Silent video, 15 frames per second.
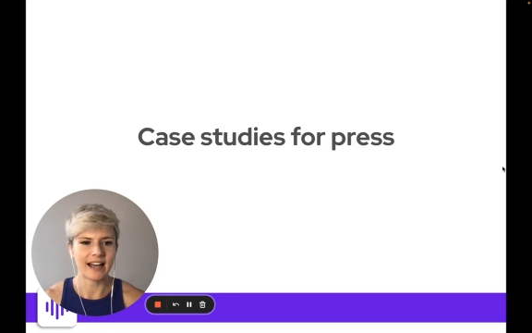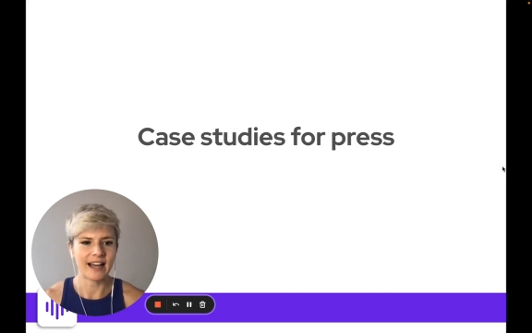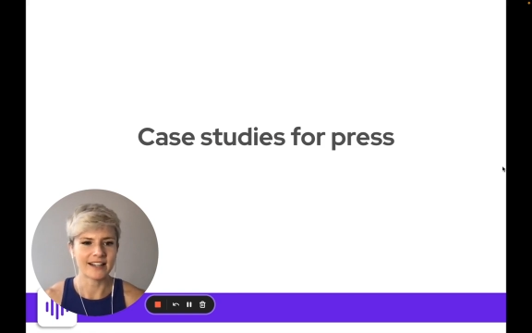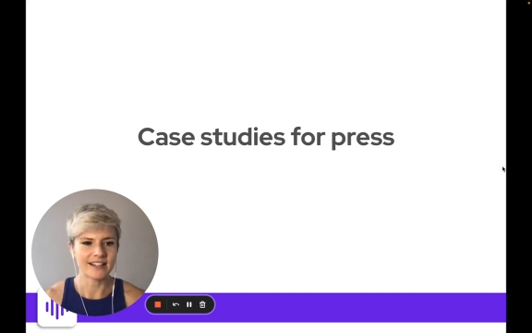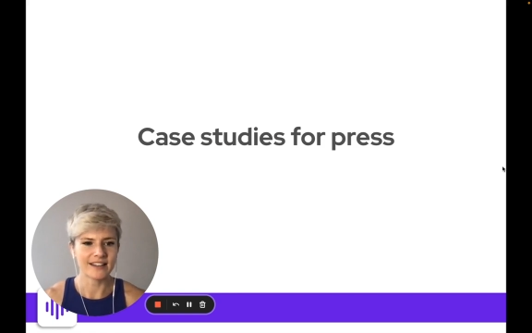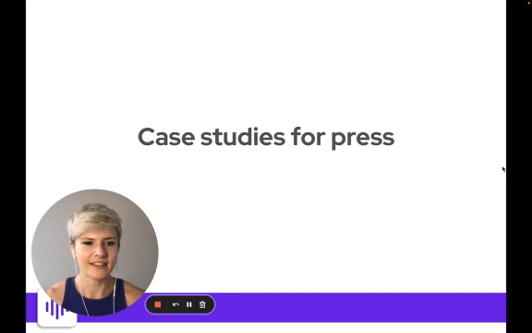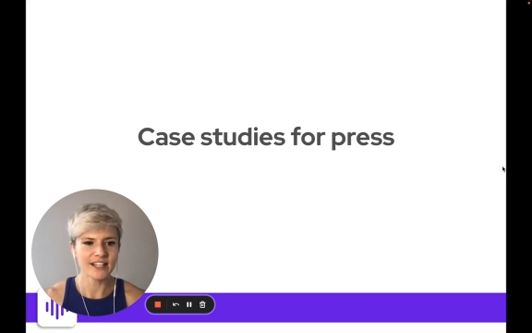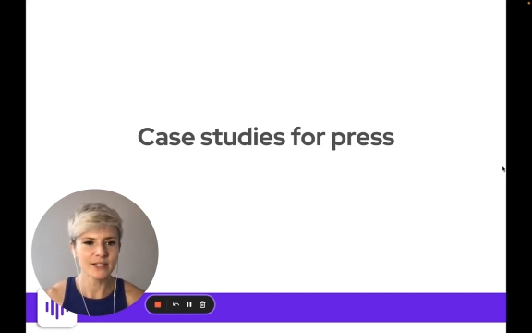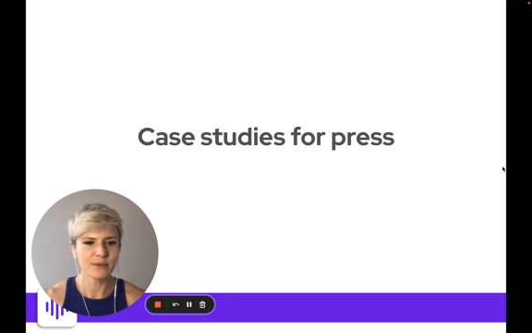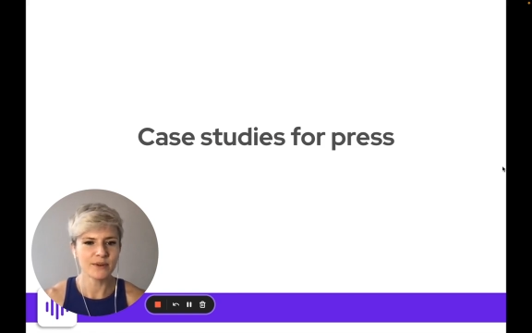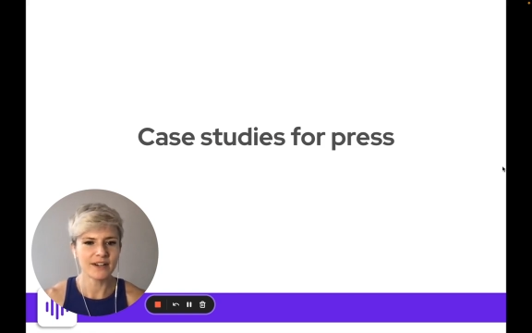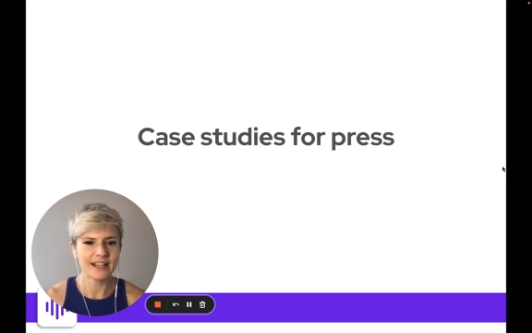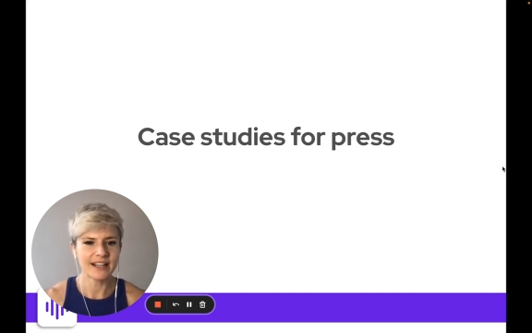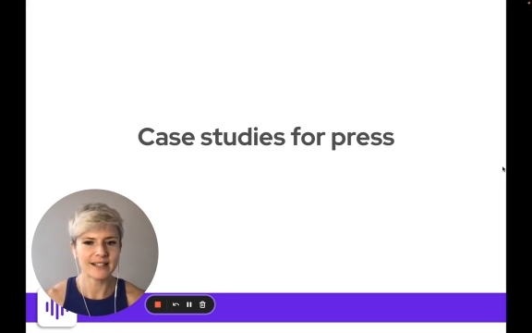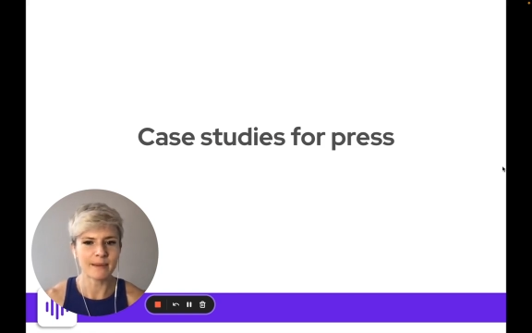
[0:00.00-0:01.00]
And this
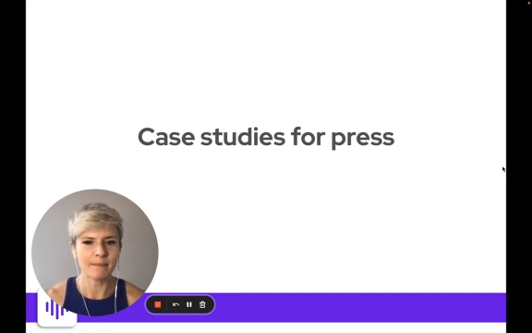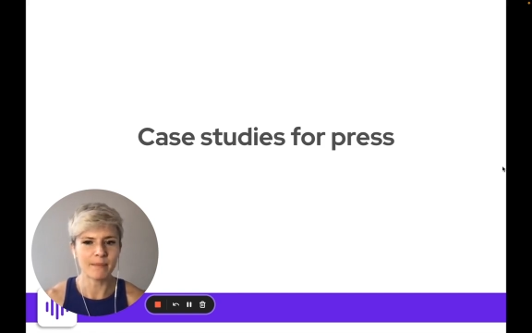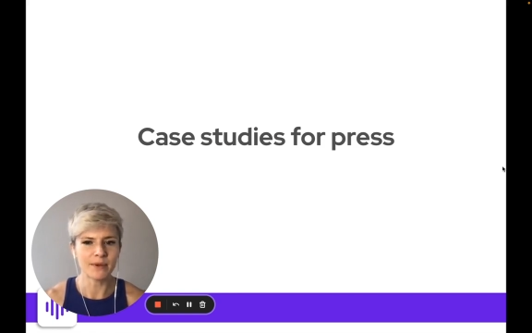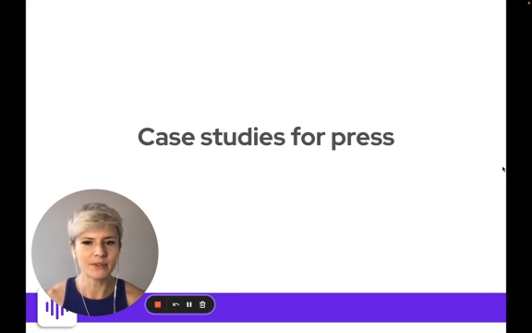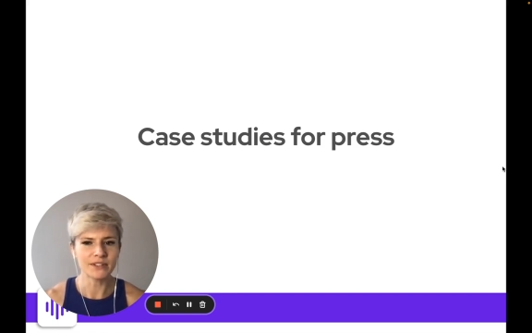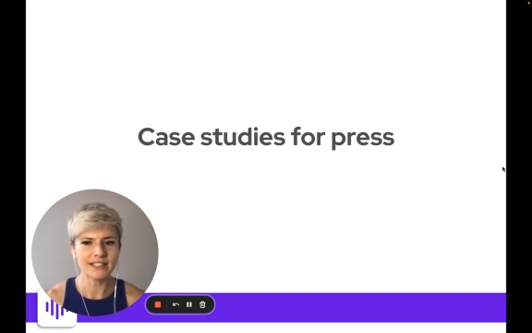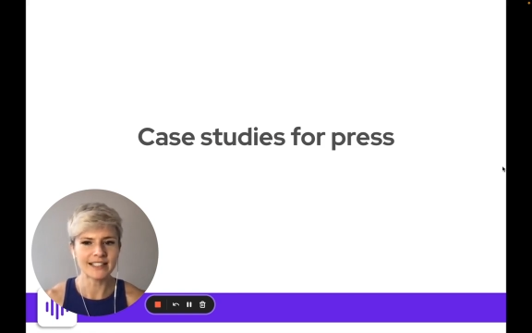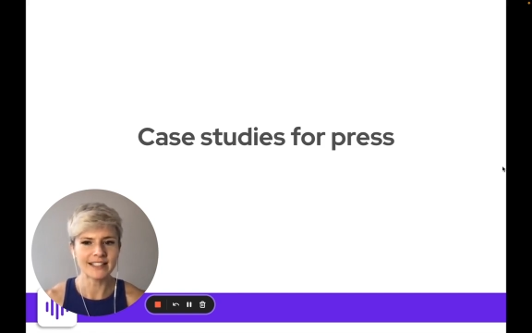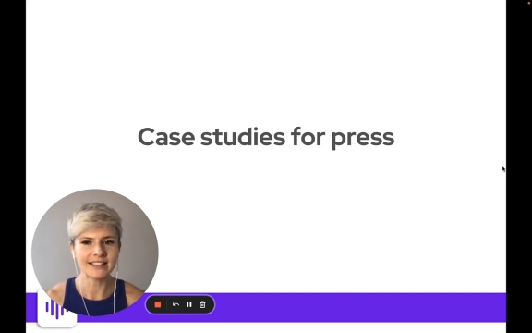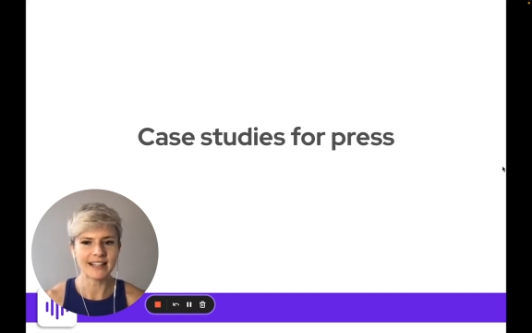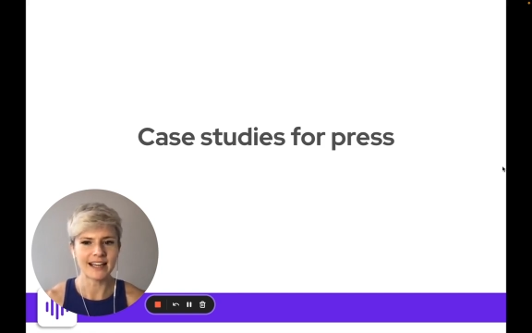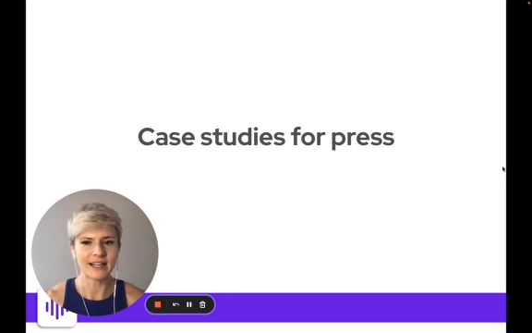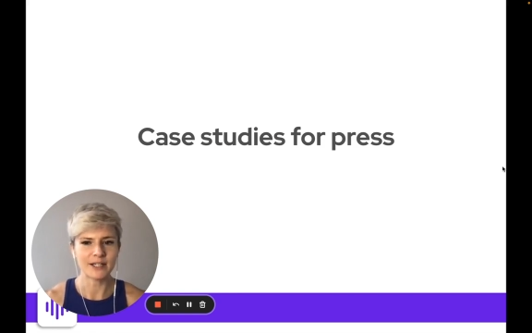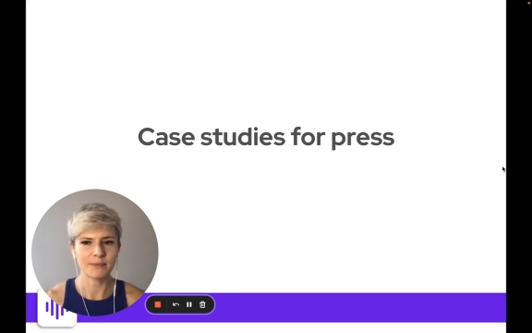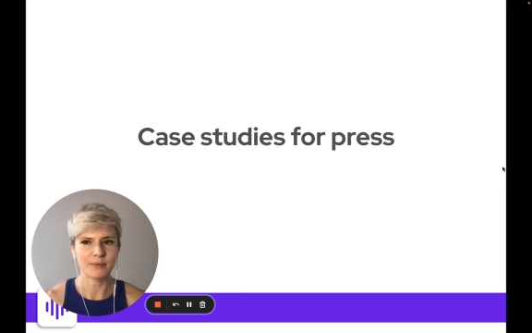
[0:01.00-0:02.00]
one is a
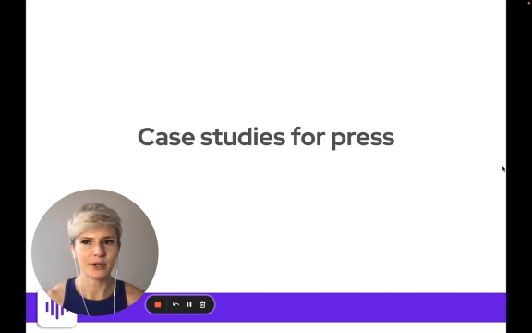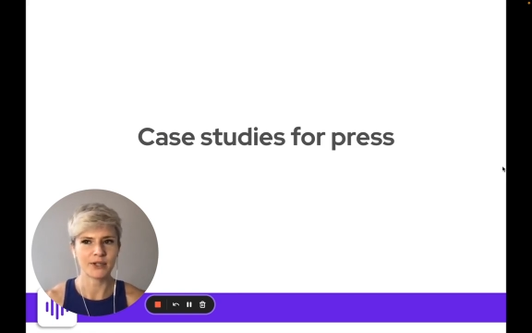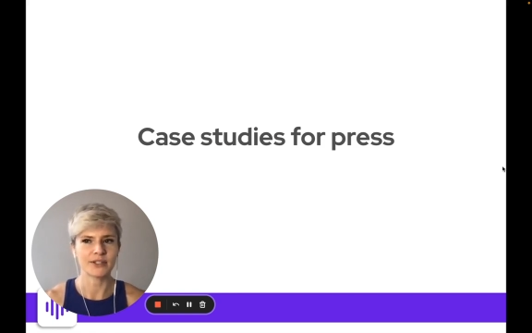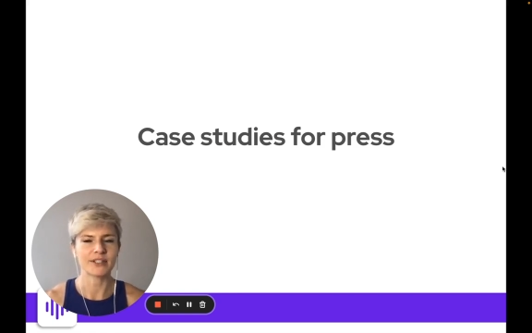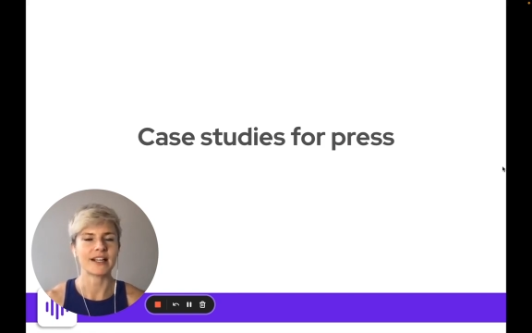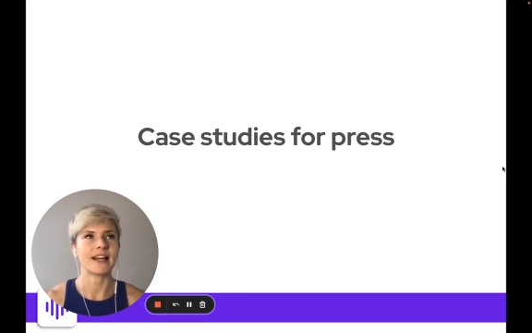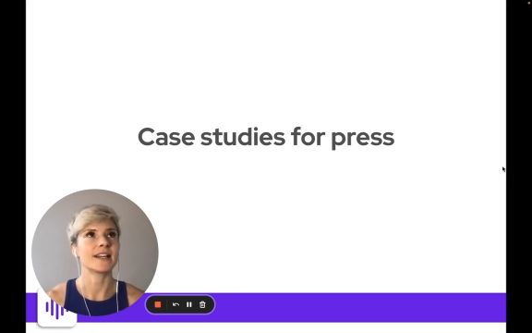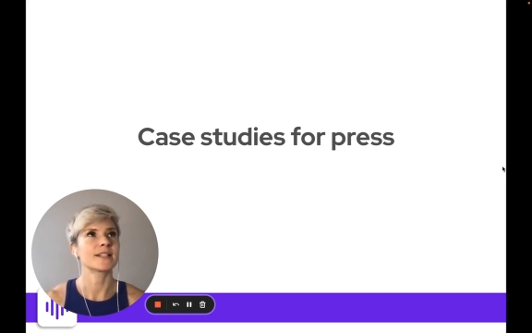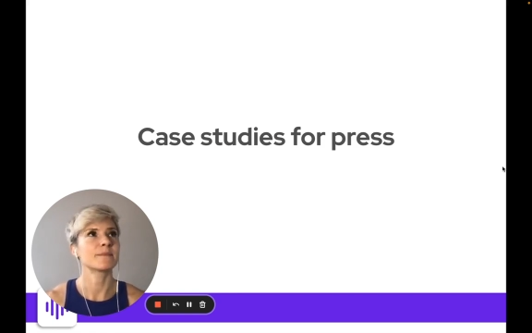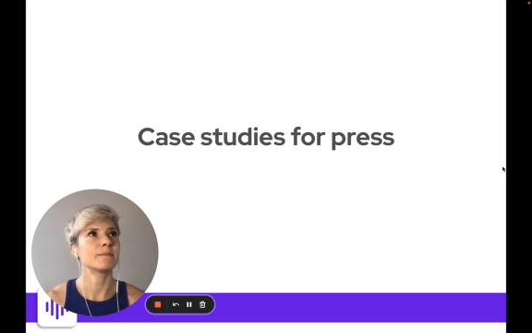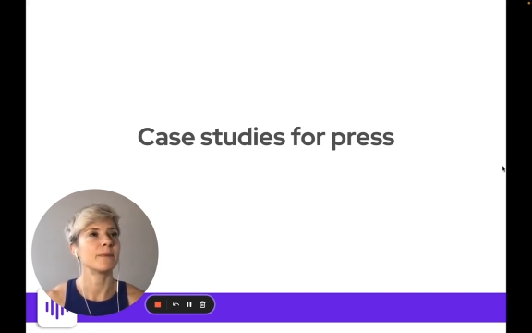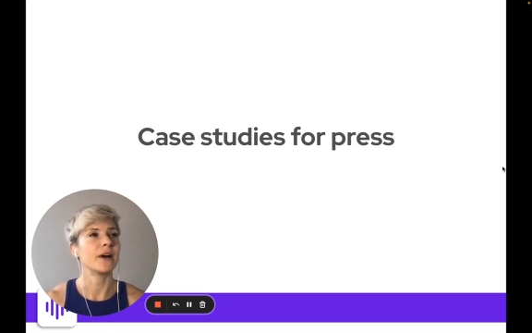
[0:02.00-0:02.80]
multi-stage process,